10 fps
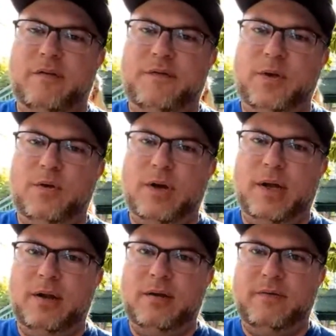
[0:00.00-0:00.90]
fuel
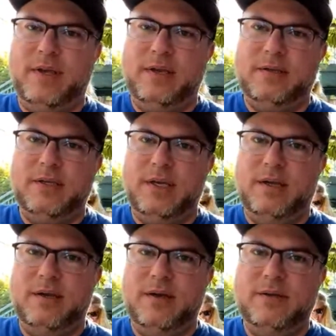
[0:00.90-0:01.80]
rod. I don't know if you can see
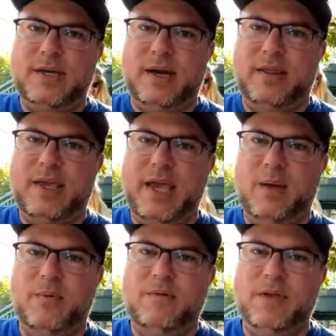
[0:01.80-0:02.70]
it outside of the
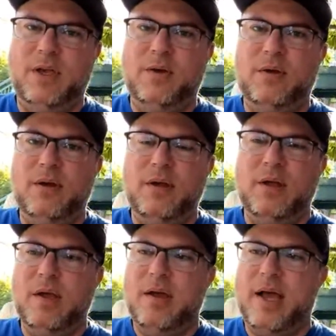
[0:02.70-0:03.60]
camera view.
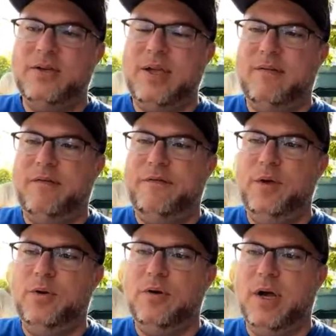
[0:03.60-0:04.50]
I actually have a
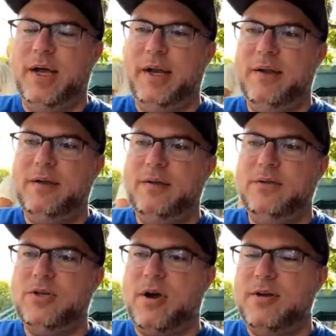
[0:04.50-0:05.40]
fuel rod
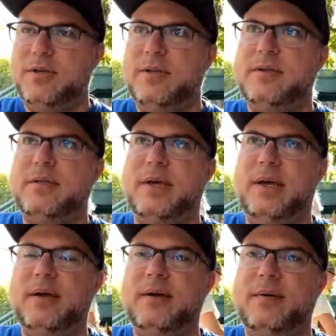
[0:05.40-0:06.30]
charging this
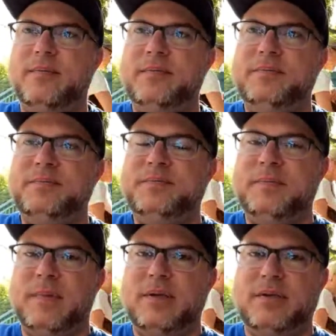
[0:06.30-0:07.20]
thing.
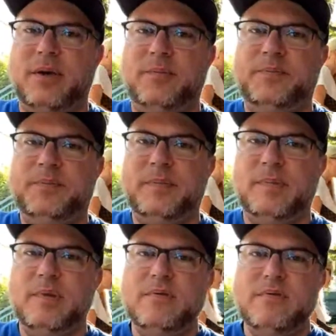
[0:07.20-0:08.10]
So,
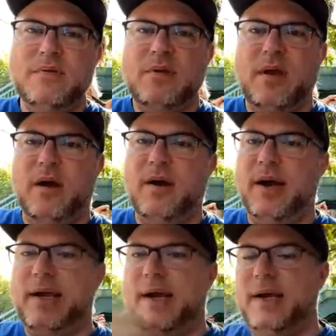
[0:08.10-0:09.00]
all
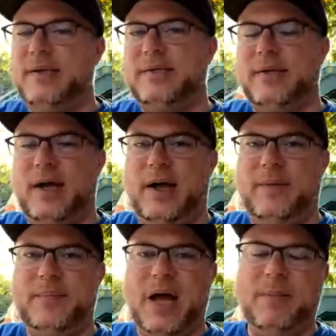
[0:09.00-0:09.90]
right, guys,
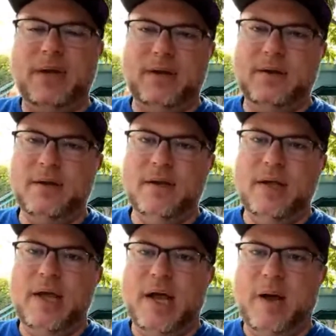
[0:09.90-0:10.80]
I'm
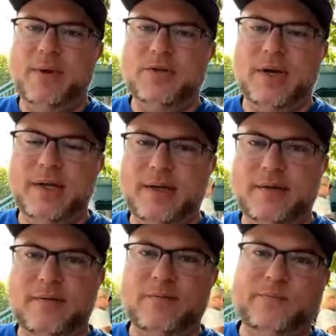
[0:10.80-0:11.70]
gonna try to
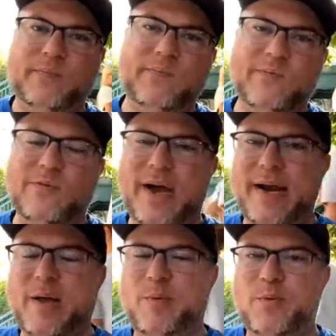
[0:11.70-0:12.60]

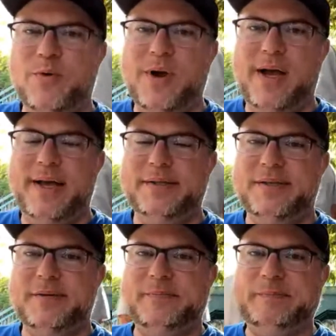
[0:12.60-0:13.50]
ride a couple more
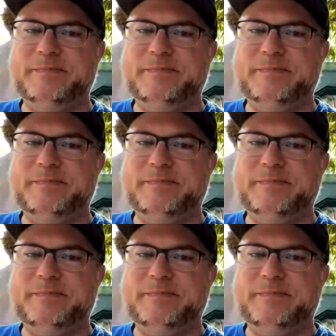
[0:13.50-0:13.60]
rides